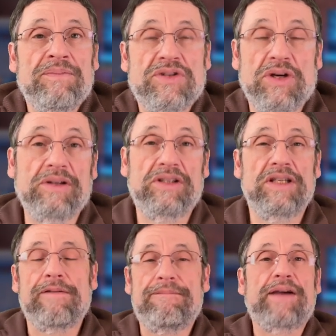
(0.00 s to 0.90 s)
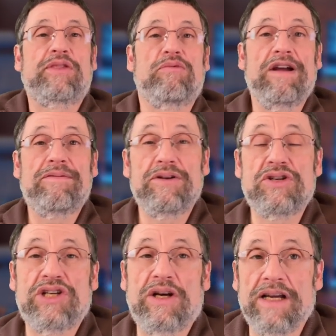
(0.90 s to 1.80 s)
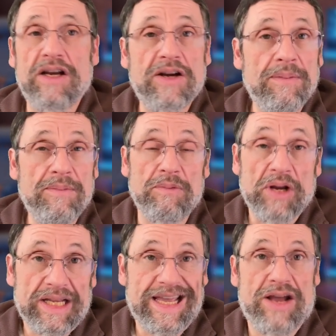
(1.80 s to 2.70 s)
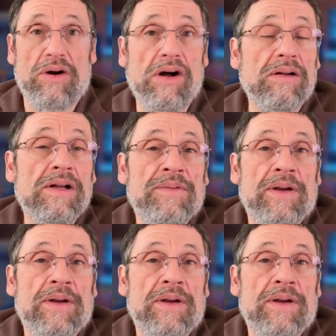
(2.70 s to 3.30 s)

So it didn't affect the revenue share income really at all,